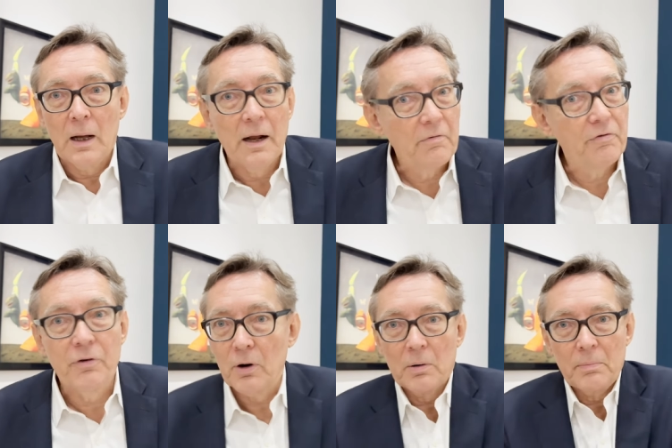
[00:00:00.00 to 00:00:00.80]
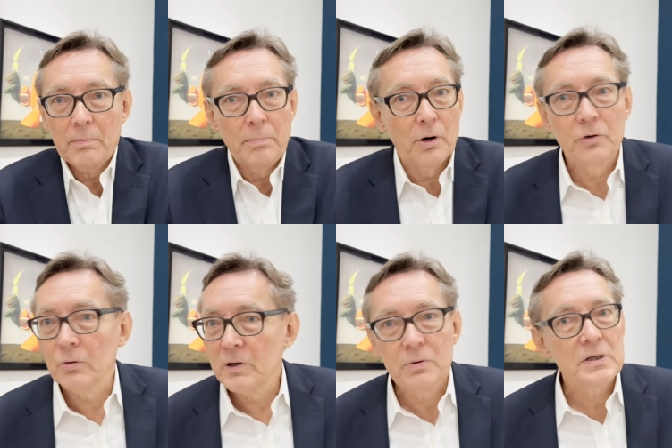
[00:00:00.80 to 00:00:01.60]
And for
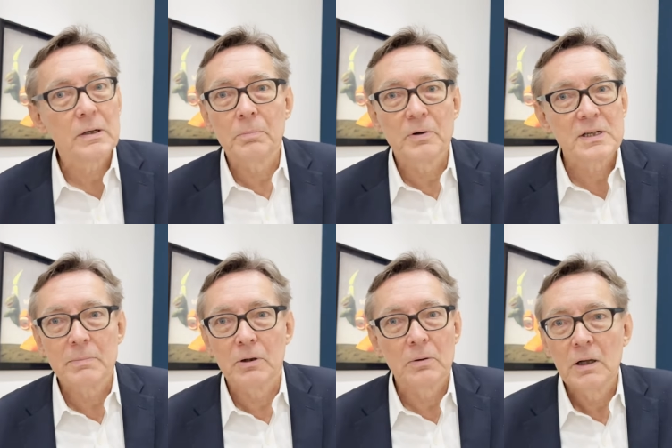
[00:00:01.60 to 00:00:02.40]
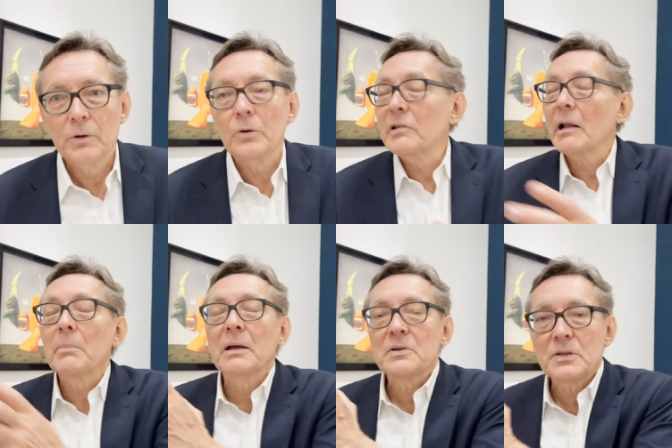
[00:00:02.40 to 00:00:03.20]
Breton, it was not possible. you can
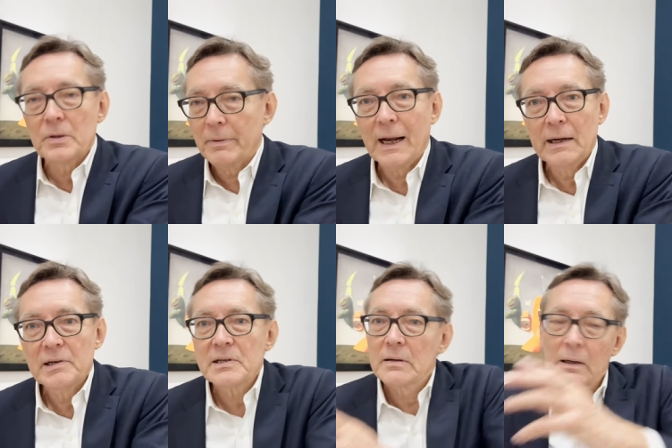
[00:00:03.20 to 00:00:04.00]
be a surrealist